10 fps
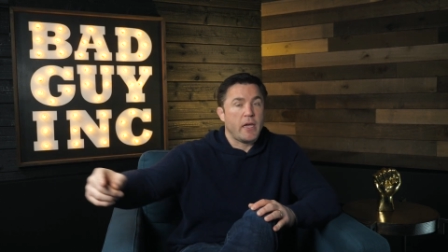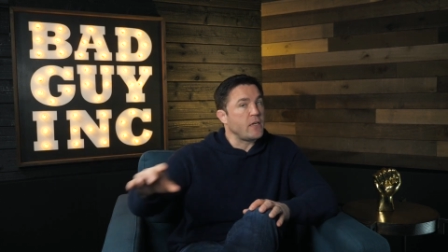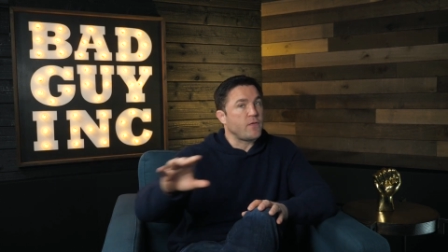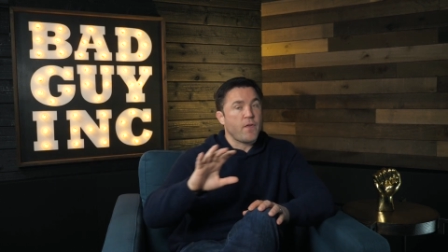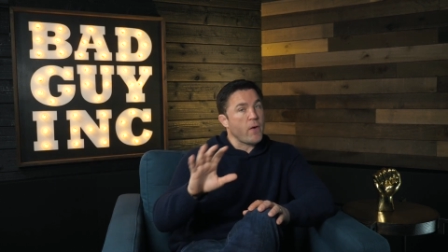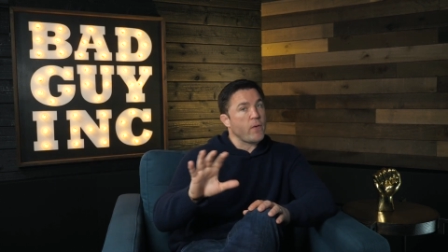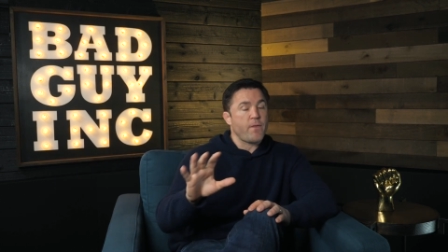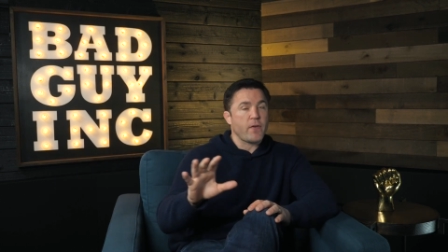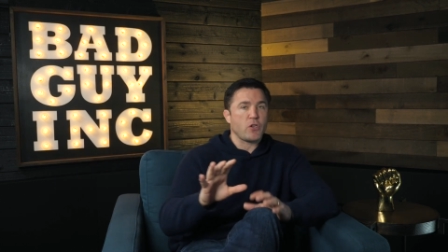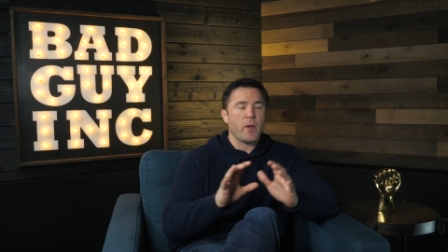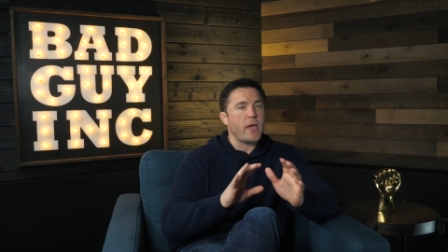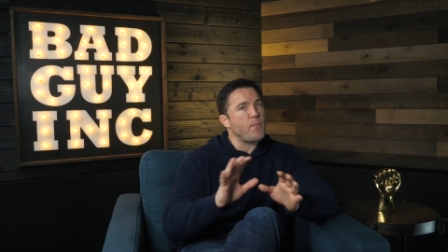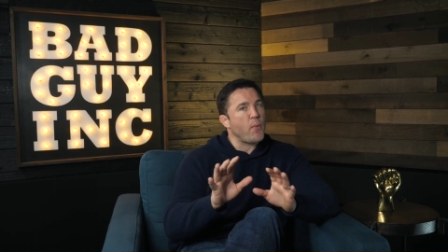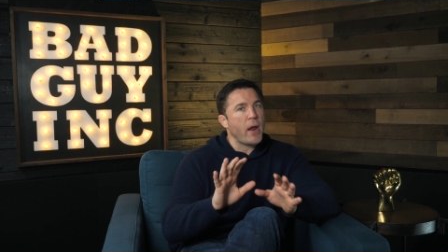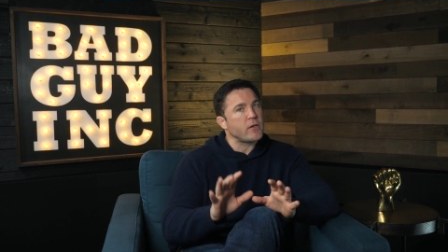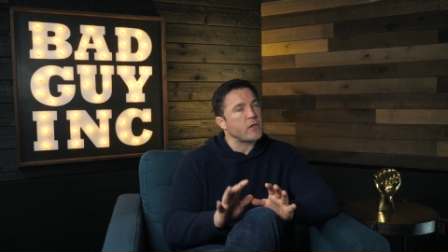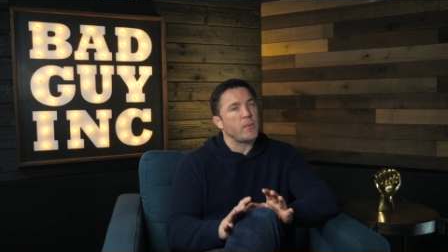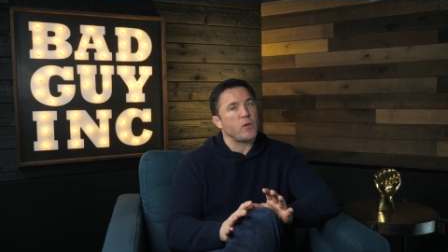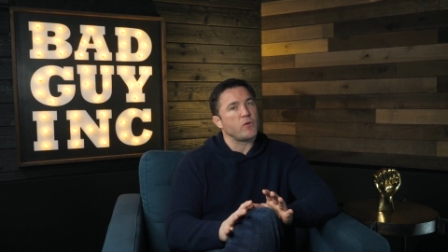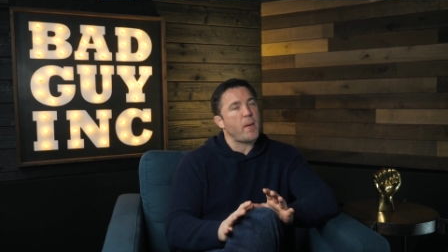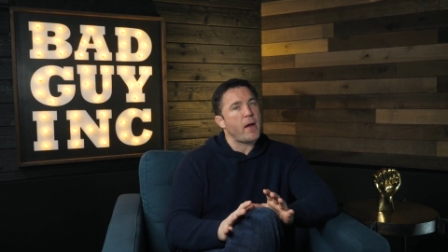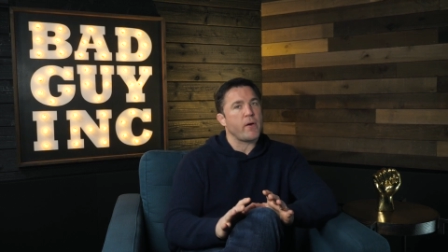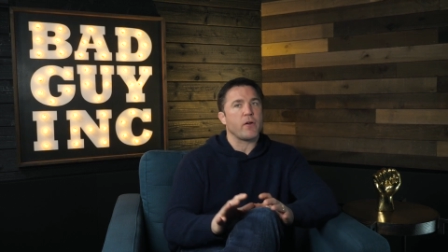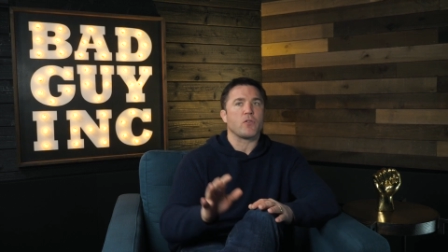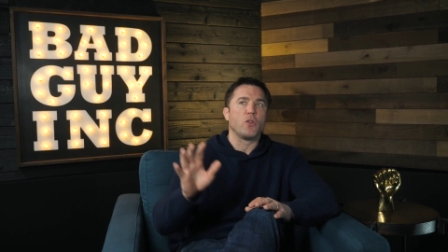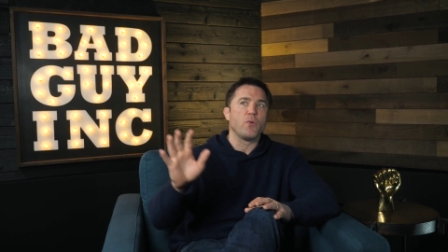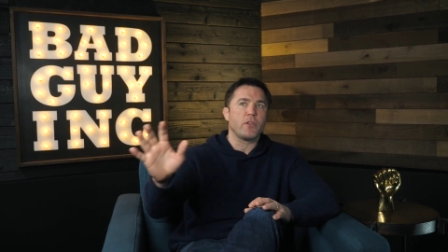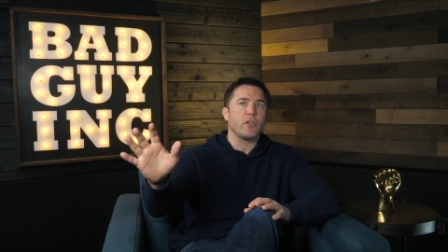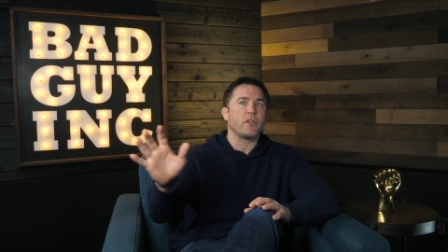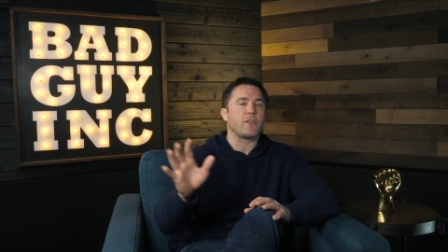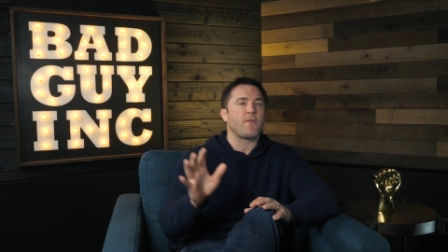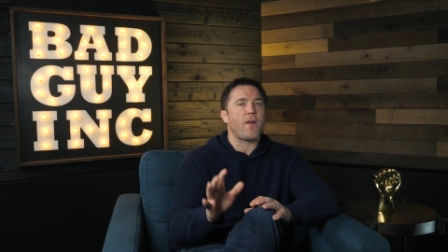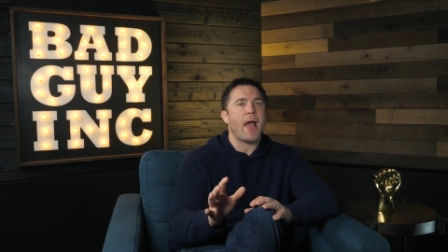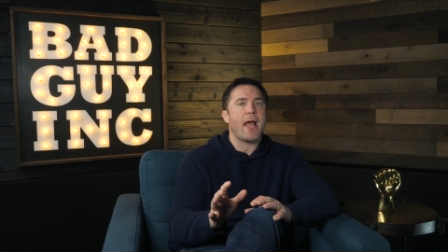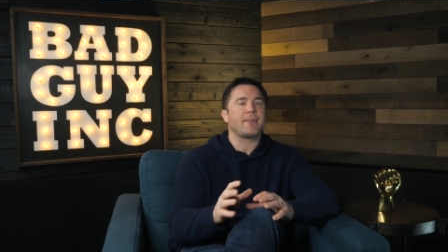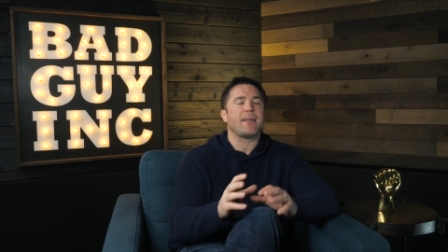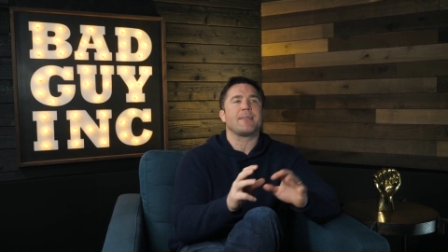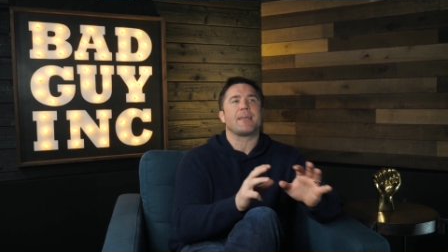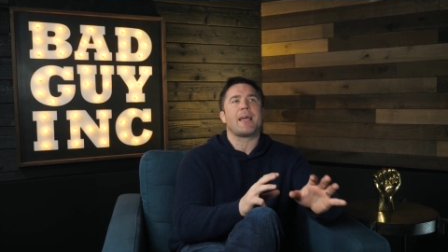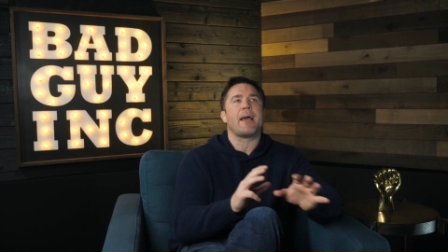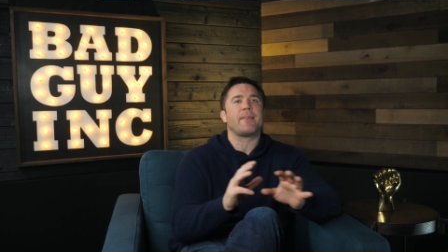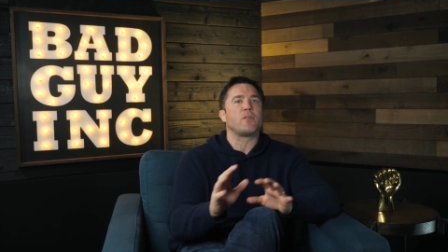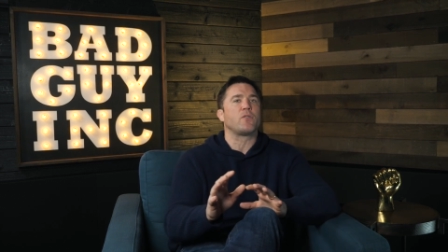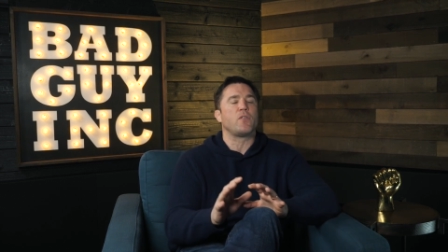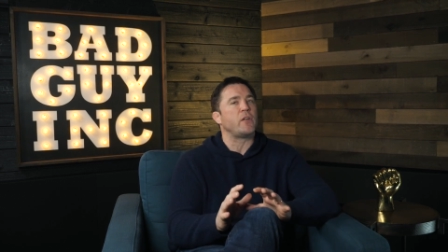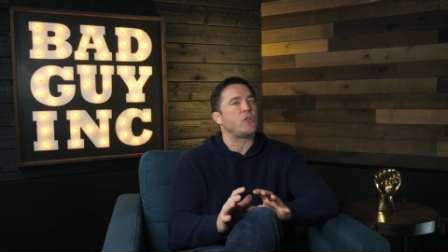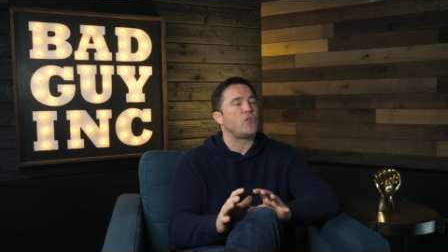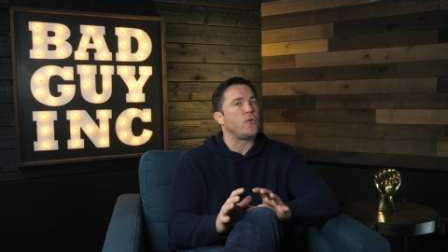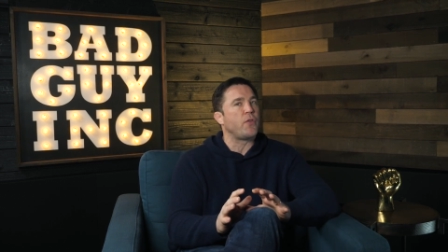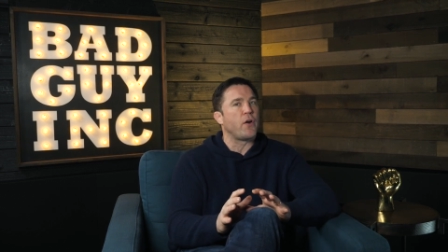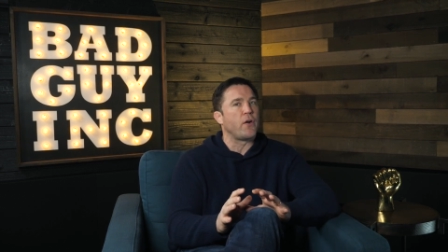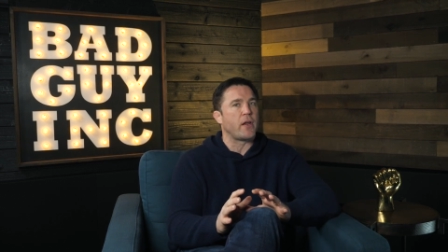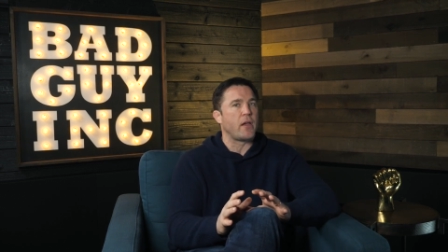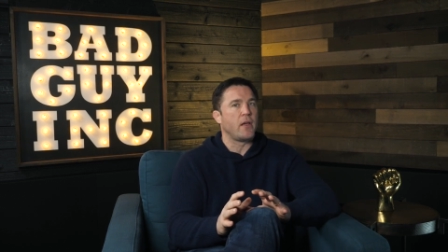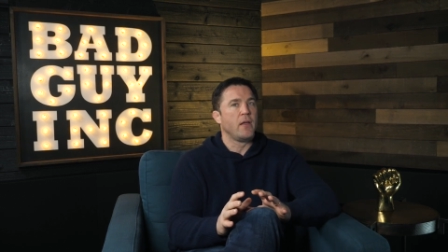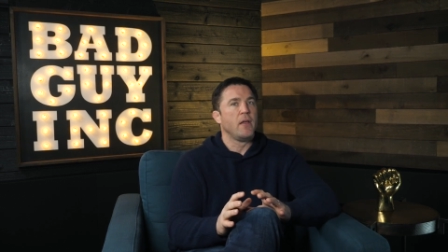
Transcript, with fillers: He's very fast. so he breaks some of those barriers. Lewis is as fast as a guy that's that's 230.